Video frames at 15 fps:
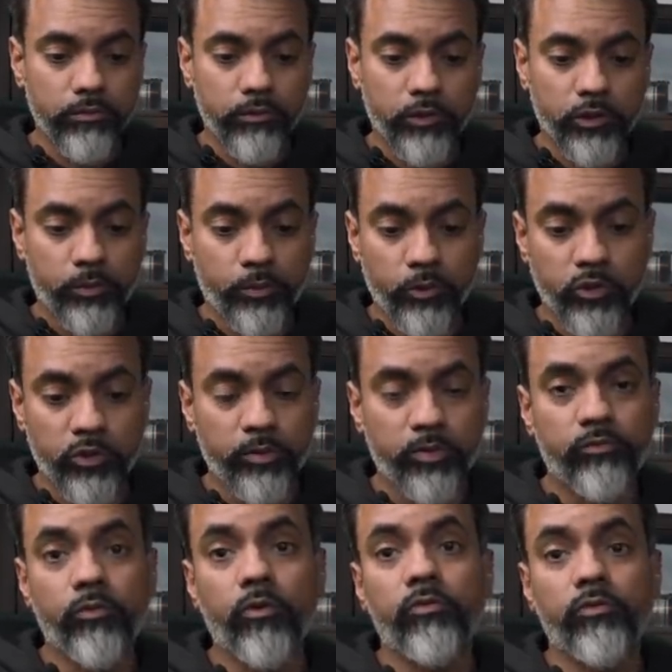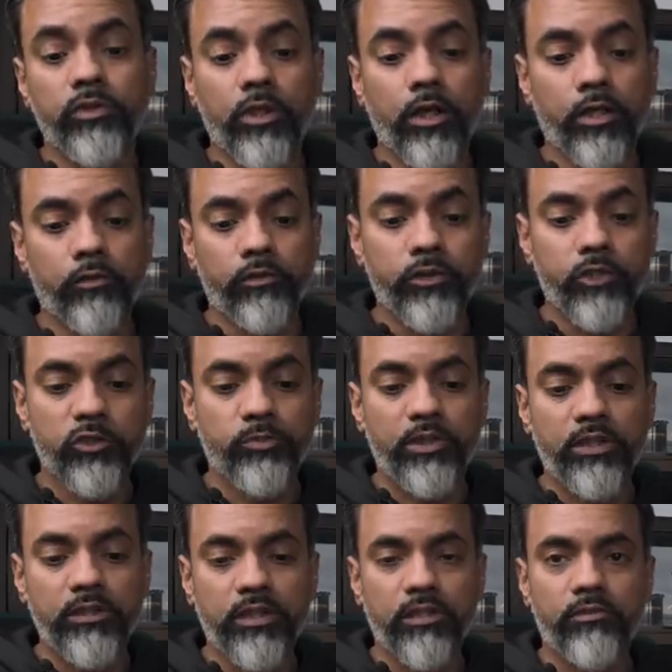were supposed to be for photography, just
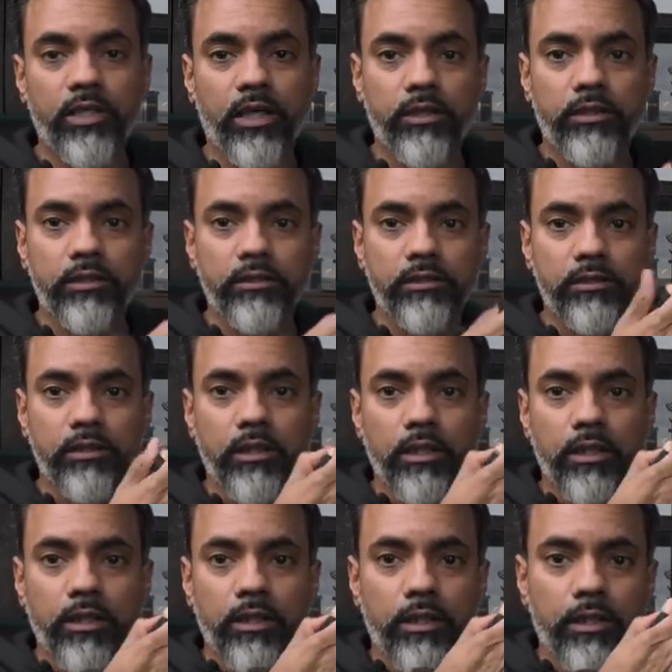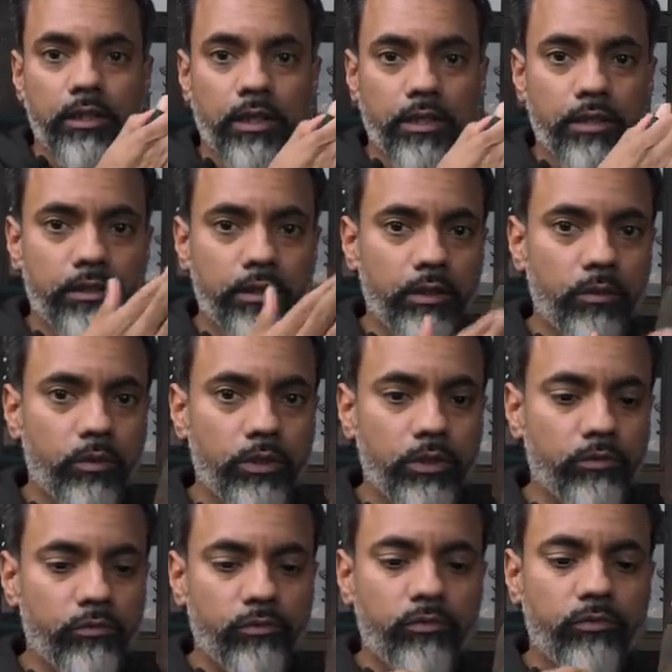because they've got these kind of thing where
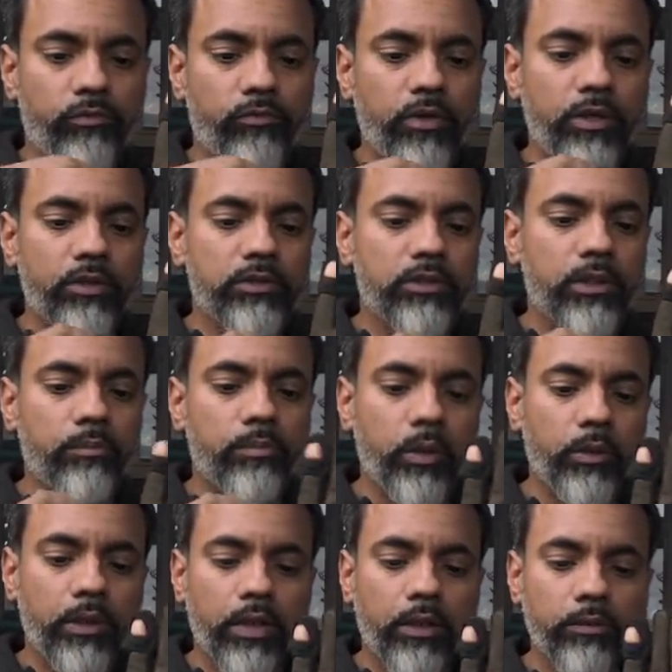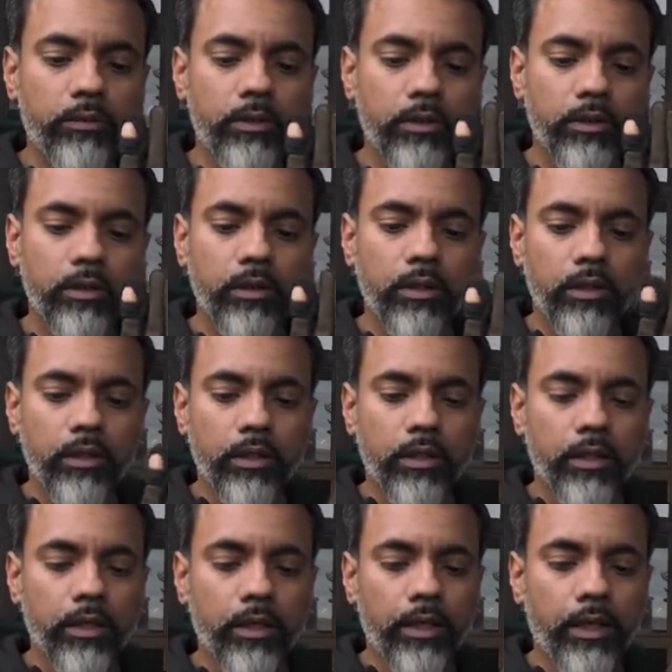your fingers can poke out
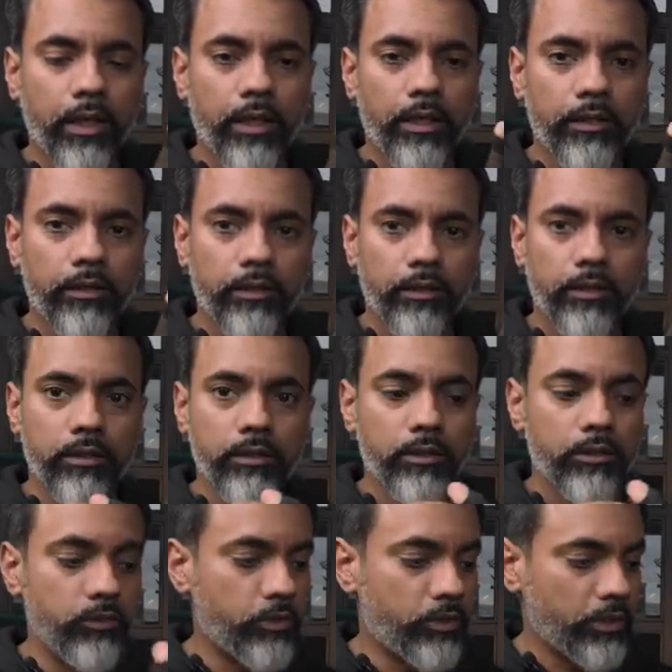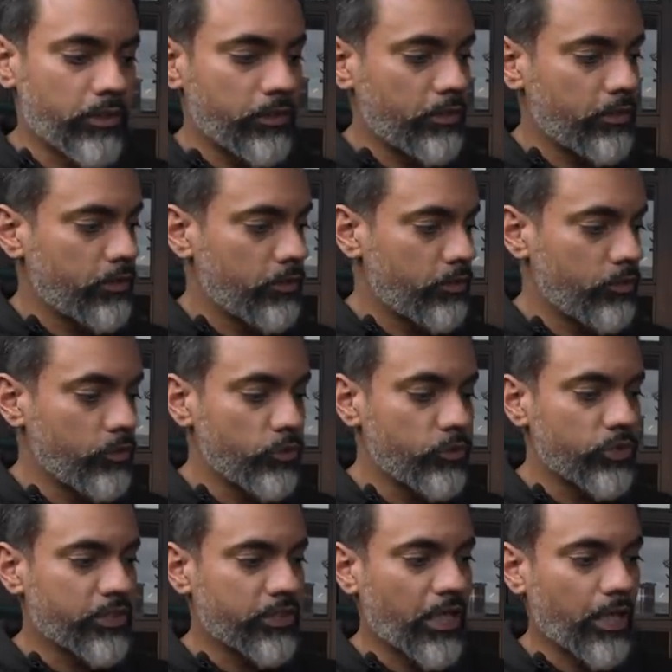and you can use
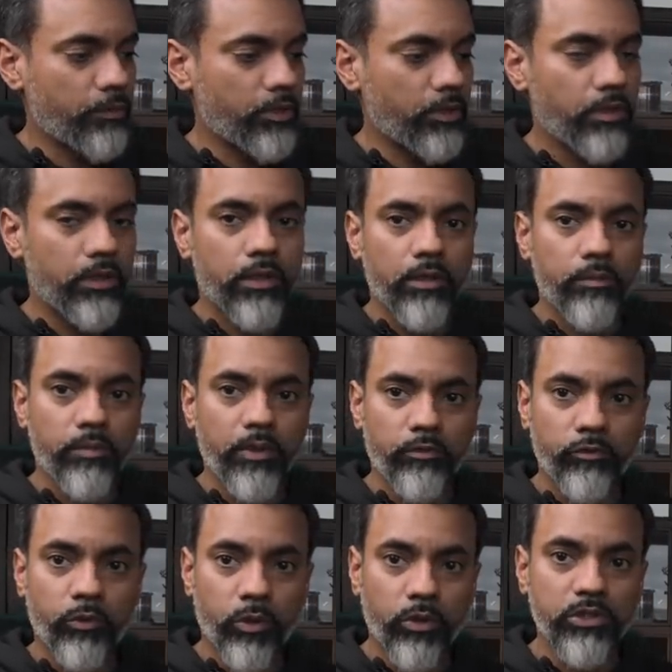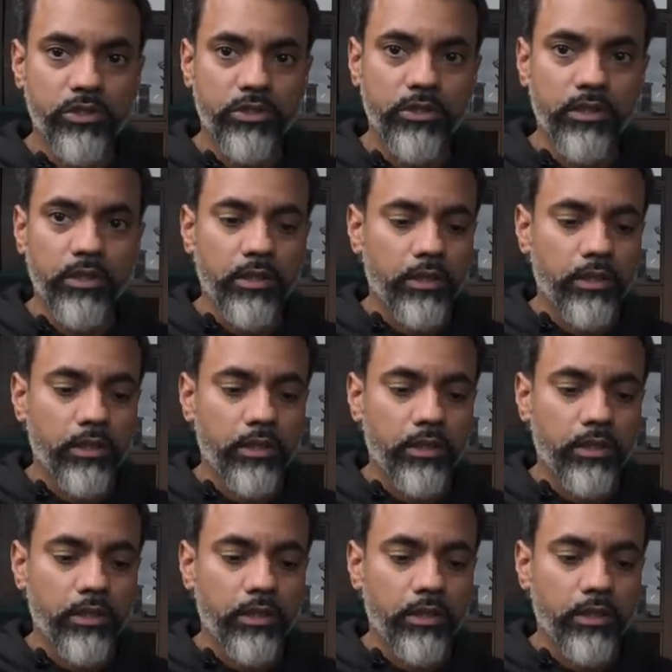your camera. But of course,